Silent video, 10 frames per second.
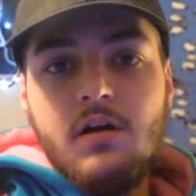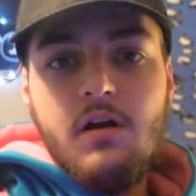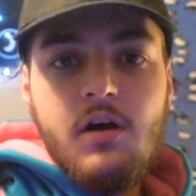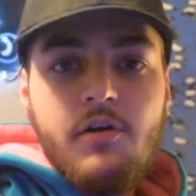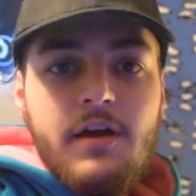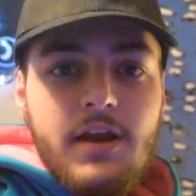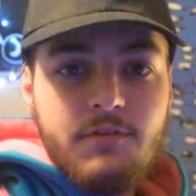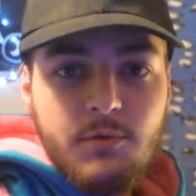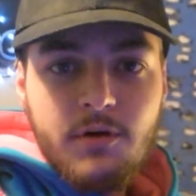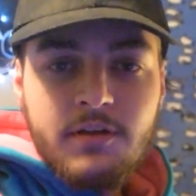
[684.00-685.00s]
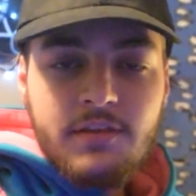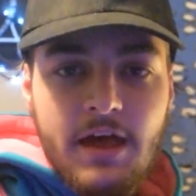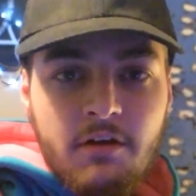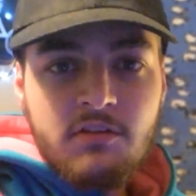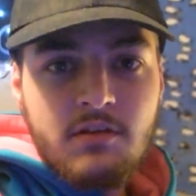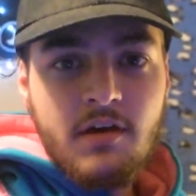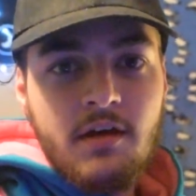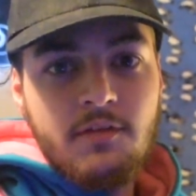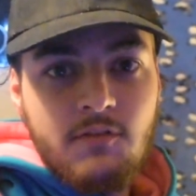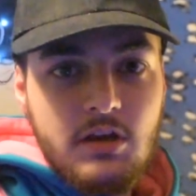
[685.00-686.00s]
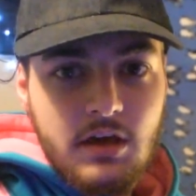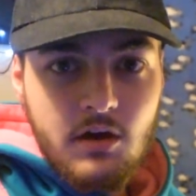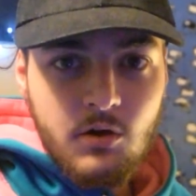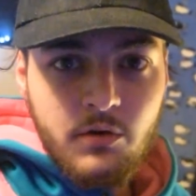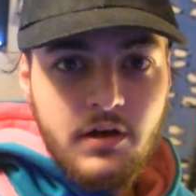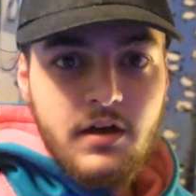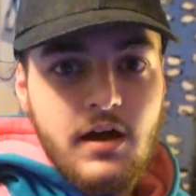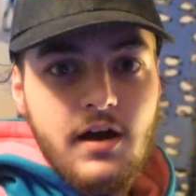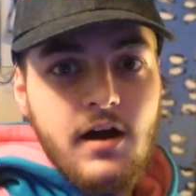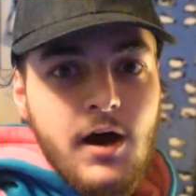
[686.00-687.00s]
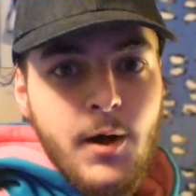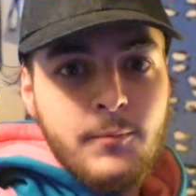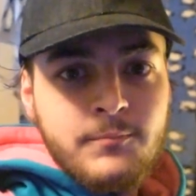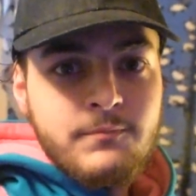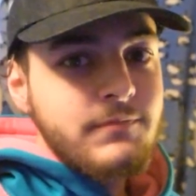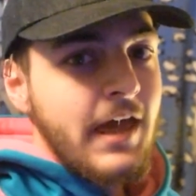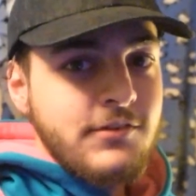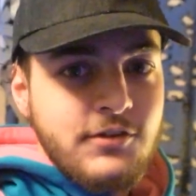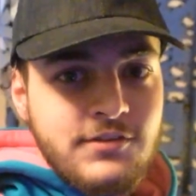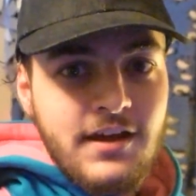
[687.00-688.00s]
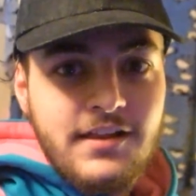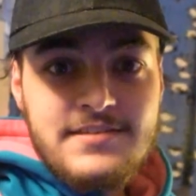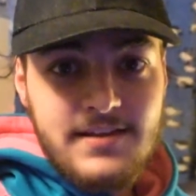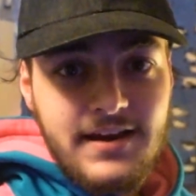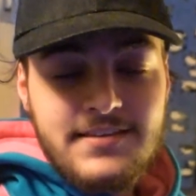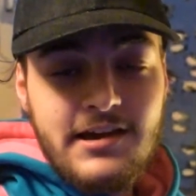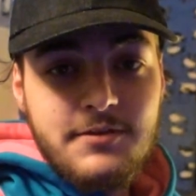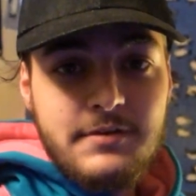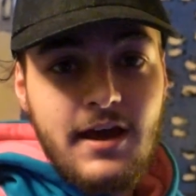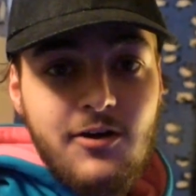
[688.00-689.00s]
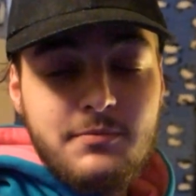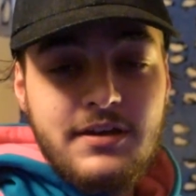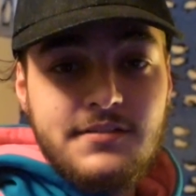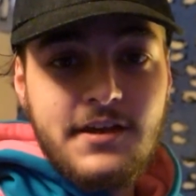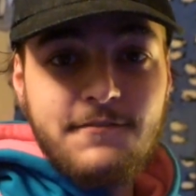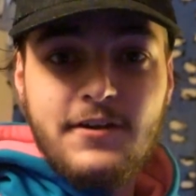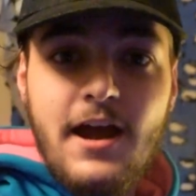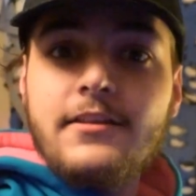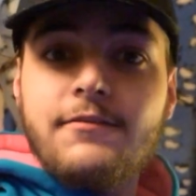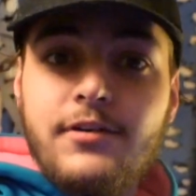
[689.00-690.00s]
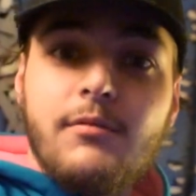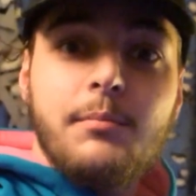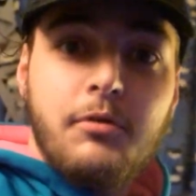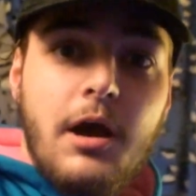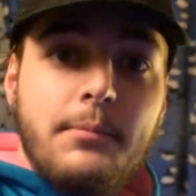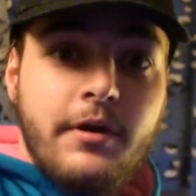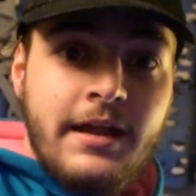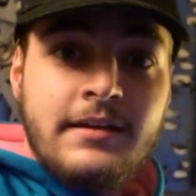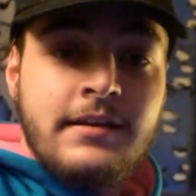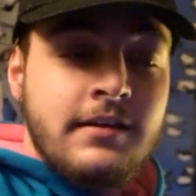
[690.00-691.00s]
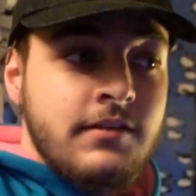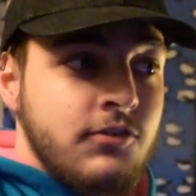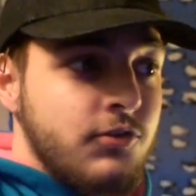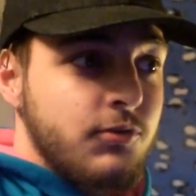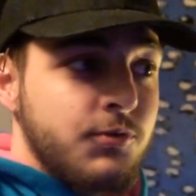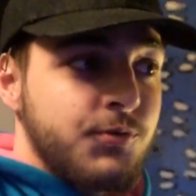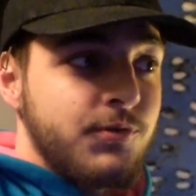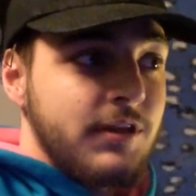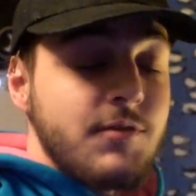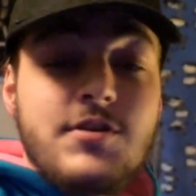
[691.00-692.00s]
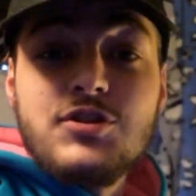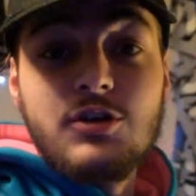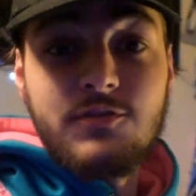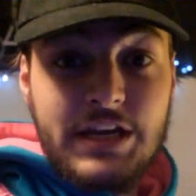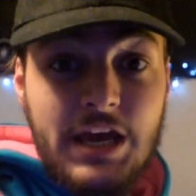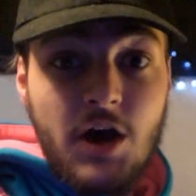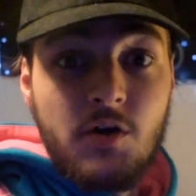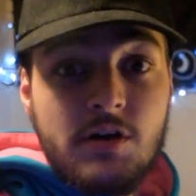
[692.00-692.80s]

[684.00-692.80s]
Alright everyone, that's the video. As you can tell, it's nighttime now because I forgot to film a proper ending to the original video.